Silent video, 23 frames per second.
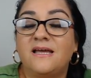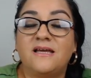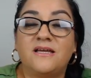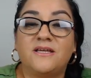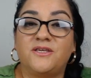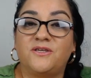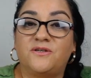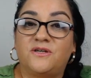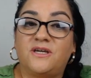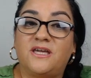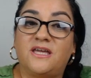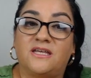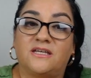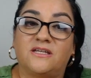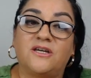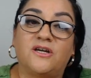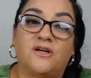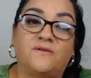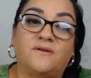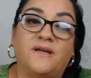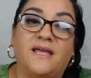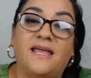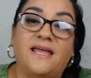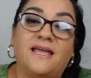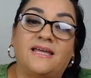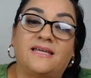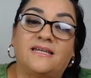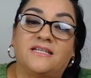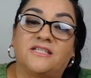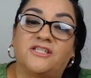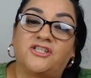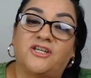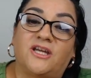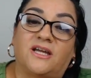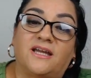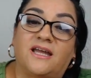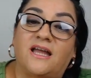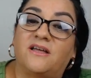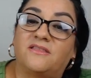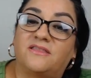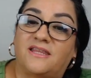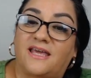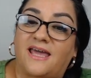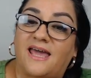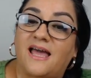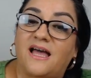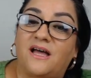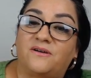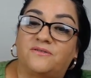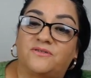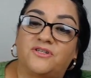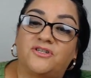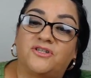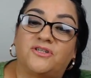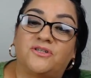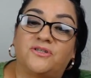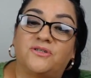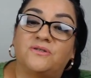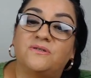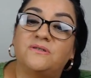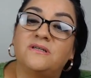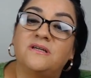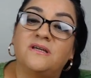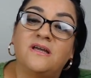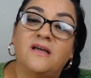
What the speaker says: you can go ahead and check out the how-to